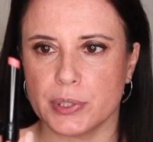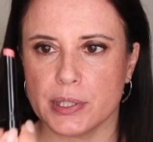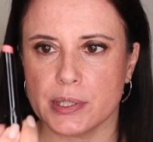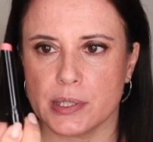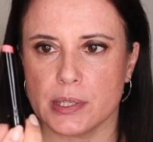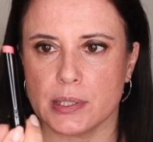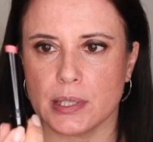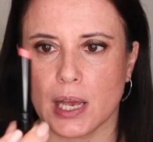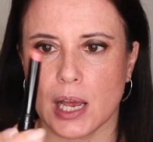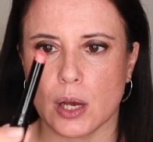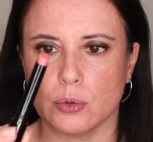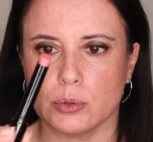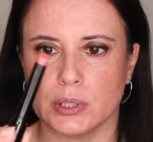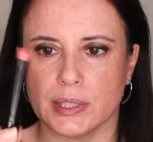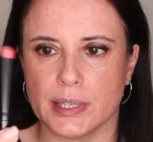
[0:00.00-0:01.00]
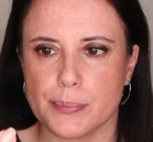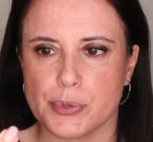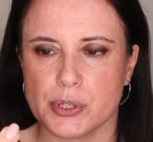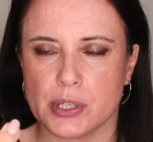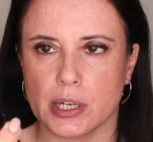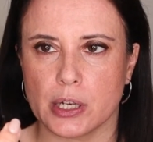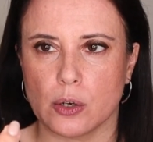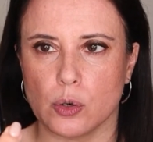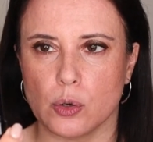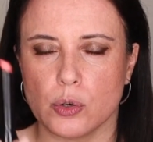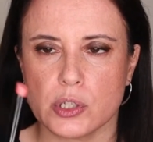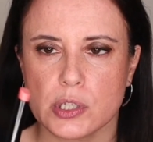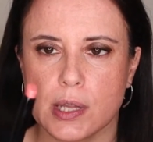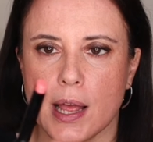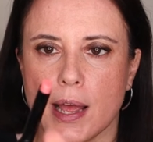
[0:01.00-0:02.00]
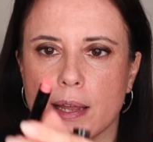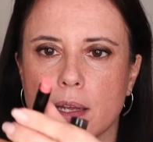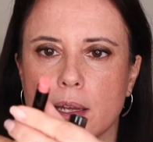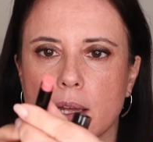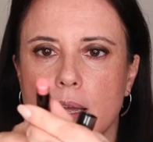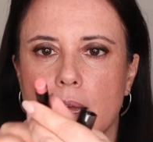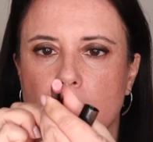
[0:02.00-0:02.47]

this is how the lipstick looks like,